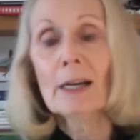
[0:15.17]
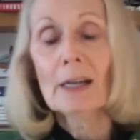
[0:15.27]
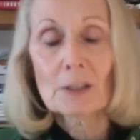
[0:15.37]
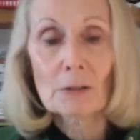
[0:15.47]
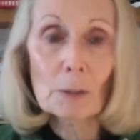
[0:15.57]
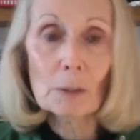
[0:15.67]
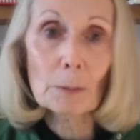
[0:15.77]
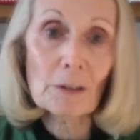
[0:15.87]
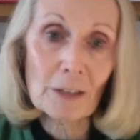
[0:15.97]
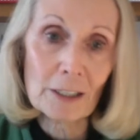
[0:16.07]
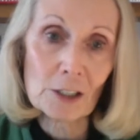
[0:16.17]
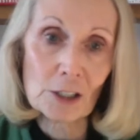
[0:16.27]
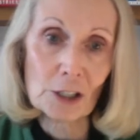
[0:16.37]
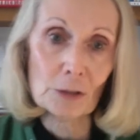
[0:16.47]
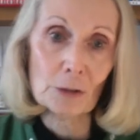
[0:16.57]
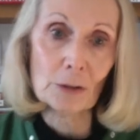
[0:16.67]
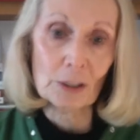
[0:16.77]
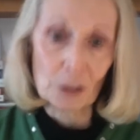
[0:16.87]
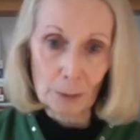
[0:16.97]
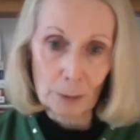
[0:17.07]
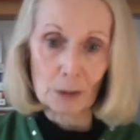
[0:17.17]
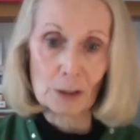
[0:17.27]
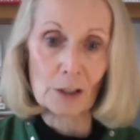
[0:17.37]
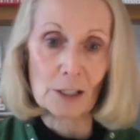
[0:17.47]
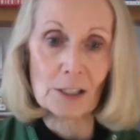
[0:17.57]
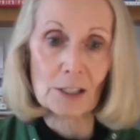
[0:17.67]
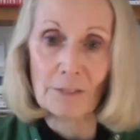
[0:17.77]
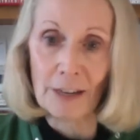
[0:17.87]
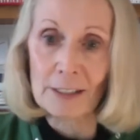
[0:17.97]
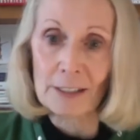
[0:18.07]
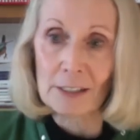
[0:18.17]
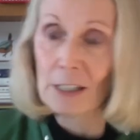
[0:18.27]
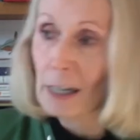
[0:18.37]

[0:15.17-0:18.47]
It's a real privilege to contribute to this event.